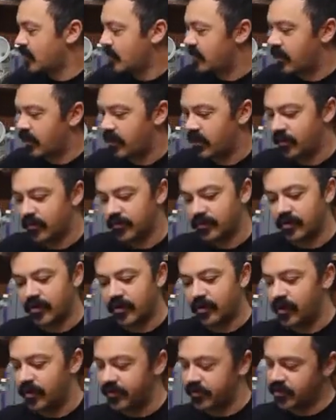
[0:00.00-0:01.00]
to cut
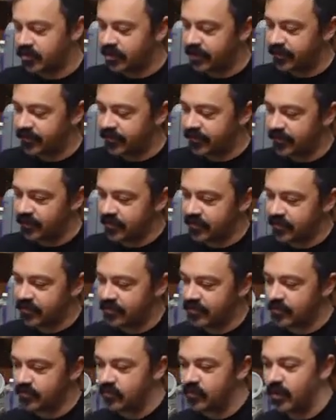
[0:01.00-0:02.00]
all the shelves in
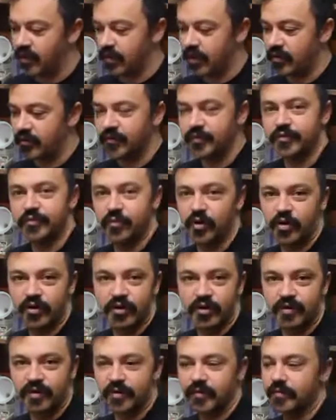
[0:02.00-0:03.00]
like I was
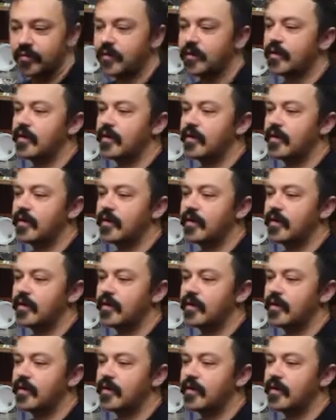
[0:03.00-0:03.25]
marking them.